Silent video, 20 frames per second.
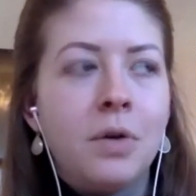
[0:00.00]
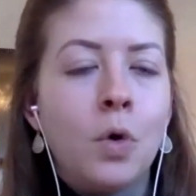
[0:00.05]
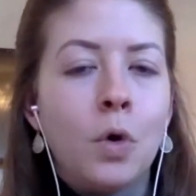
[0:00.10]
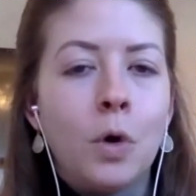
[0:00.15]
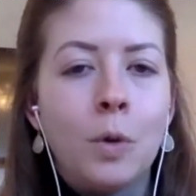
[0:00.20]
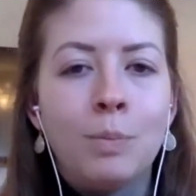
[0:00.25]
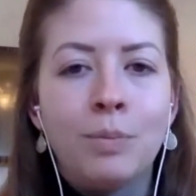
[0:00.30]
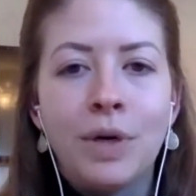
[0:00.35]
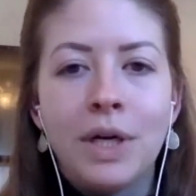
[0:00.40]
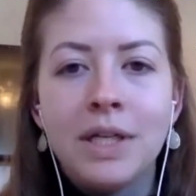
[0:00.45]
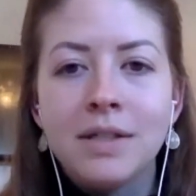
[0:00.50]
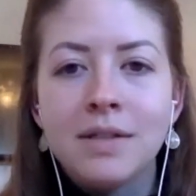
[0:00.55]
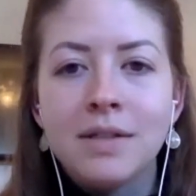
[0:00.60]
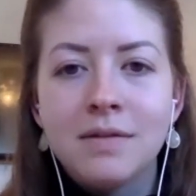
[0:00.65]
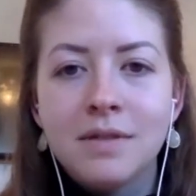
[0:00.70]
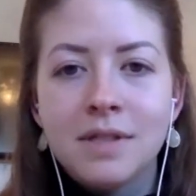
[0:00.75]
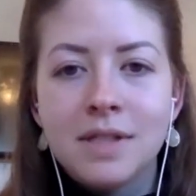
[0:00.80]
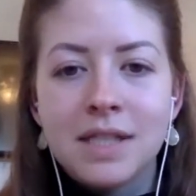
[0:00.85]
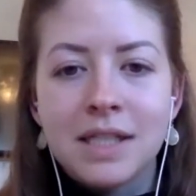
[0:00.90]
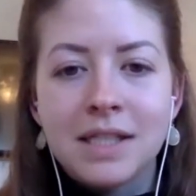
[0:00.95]
corporate
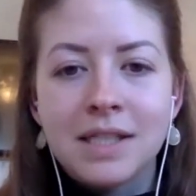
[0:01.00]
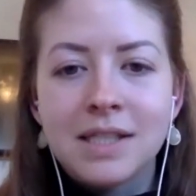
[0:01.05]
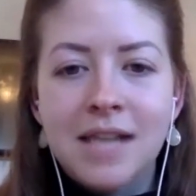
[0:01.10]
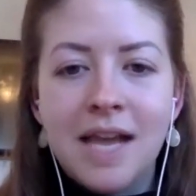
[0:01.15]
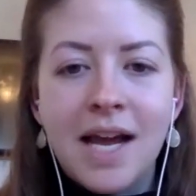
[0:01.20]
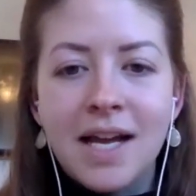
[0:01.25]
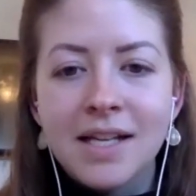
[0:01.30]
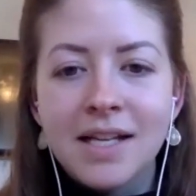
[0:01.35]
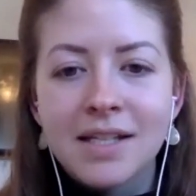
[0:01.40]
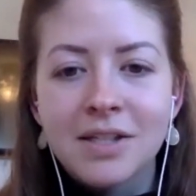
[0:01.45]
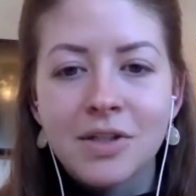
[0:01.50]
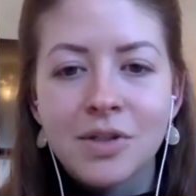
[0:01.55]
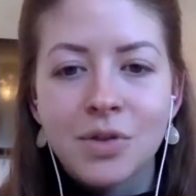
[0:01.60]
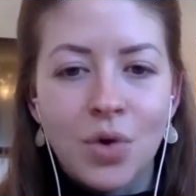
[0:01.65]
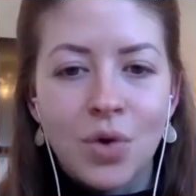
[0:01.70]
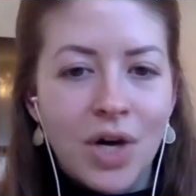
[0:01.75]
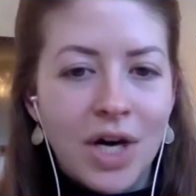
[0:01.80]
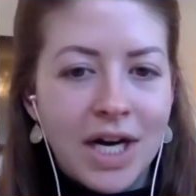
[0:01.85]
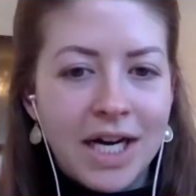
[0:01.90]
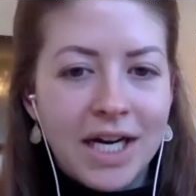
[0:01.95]
success
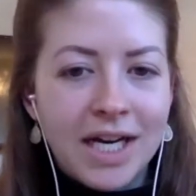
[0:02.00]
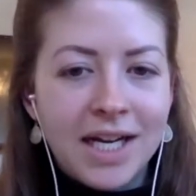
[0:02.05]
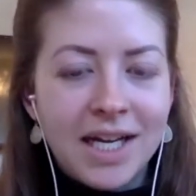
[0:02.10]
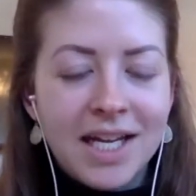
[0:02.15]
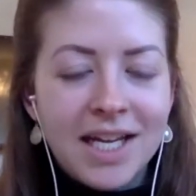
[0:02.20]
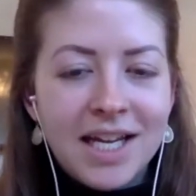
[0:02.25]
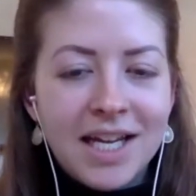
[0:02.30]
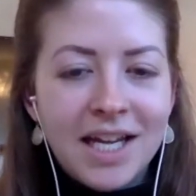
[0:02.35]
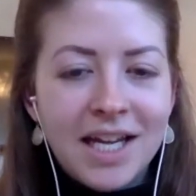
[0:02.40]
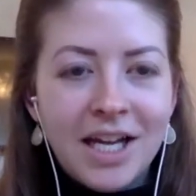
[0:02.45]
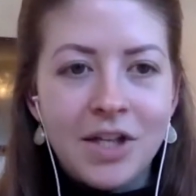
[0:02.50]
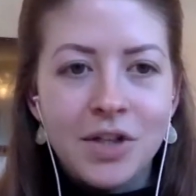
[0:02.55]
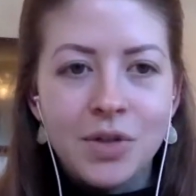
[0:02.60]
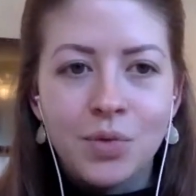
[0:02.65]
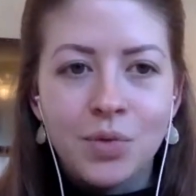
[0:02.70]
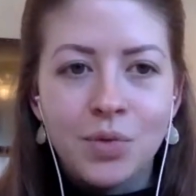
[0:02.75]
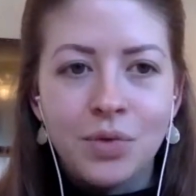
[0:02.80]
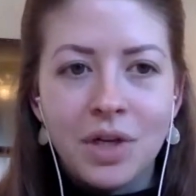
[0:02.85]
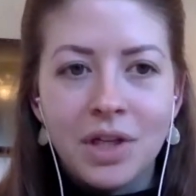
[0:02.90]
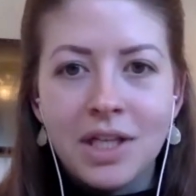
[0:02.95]
story
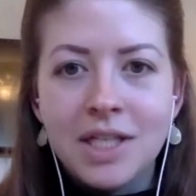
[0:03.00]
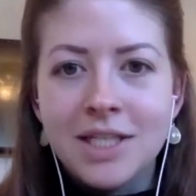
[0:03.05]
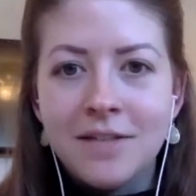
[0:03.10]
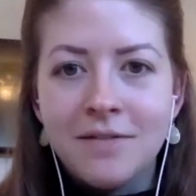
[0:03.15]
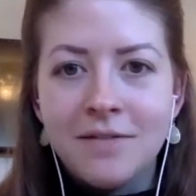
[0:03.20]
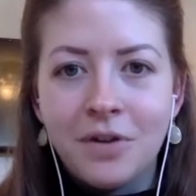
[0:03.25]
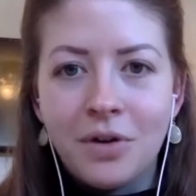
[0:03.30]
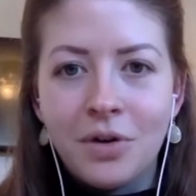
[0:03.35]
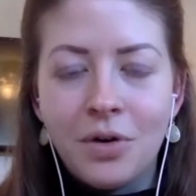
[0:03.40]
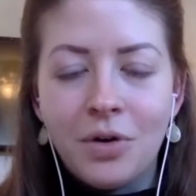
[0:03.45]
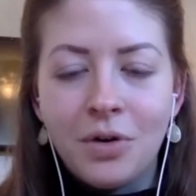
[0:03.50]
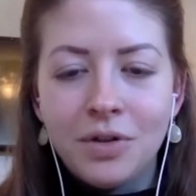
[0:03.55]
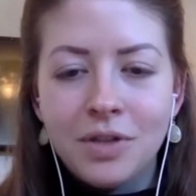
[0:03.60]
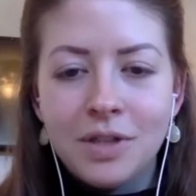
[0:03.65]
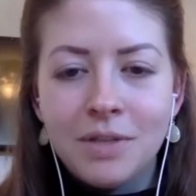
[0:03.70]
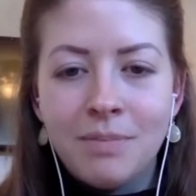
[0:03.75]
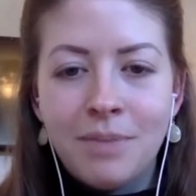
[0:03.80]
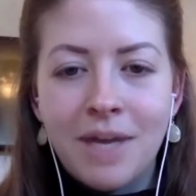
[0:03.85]
is really difficult.